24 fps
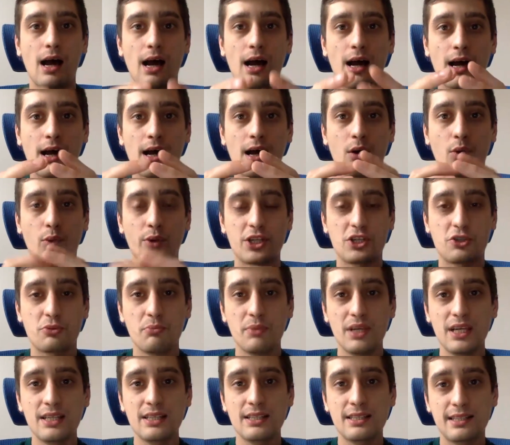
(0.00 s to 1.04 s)
uh, which
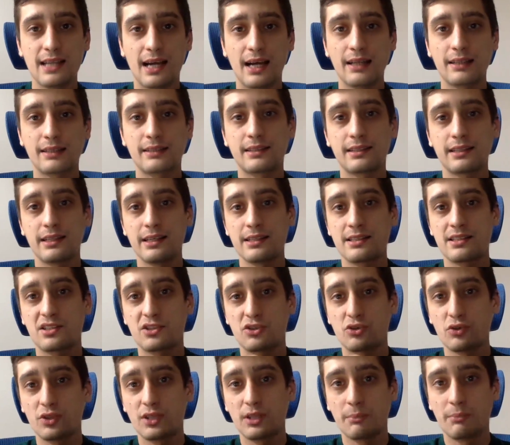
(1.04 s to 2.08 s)
means that
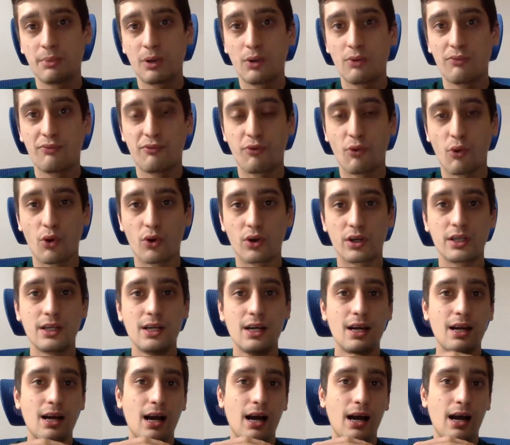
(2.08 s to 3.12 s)
it's suitable
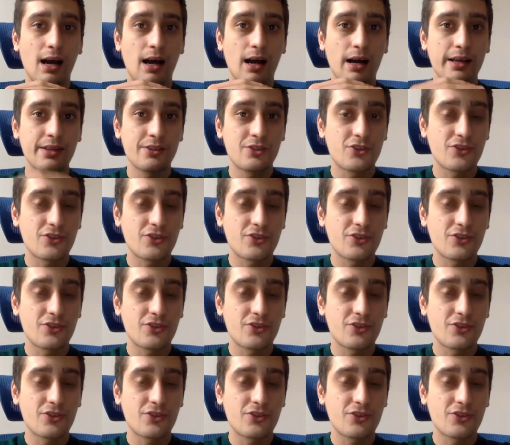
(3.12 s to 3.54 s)
for uh,